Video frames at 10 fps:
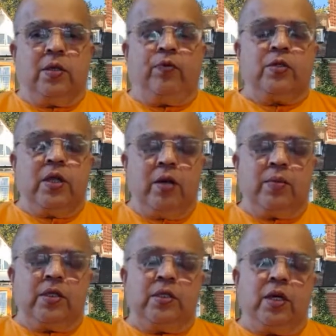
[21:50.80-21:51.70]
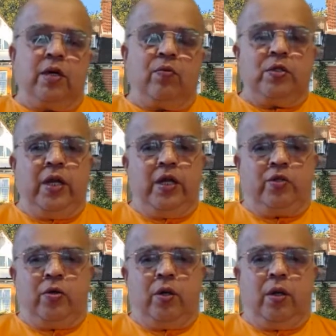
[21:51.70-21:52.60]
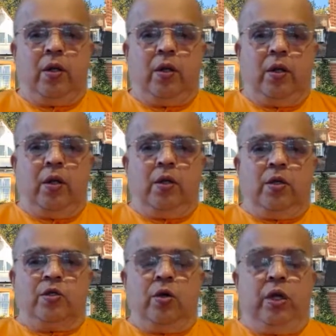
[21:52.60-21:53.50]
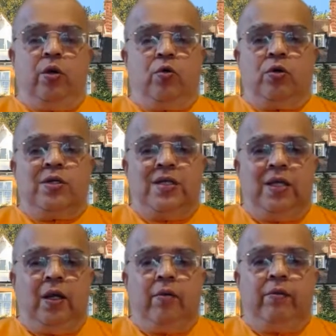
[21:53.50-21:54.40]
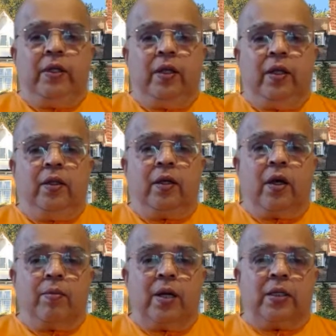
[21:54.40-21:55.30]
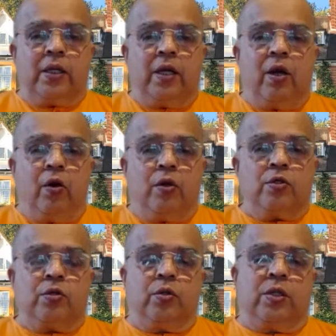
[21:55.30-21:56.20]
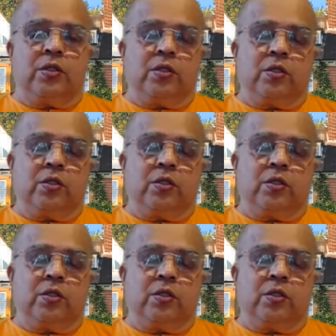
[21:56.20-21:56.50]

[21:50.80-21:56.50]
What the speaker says: Sri Krishna, it was natural. So he could see everything, the karmashaya also, the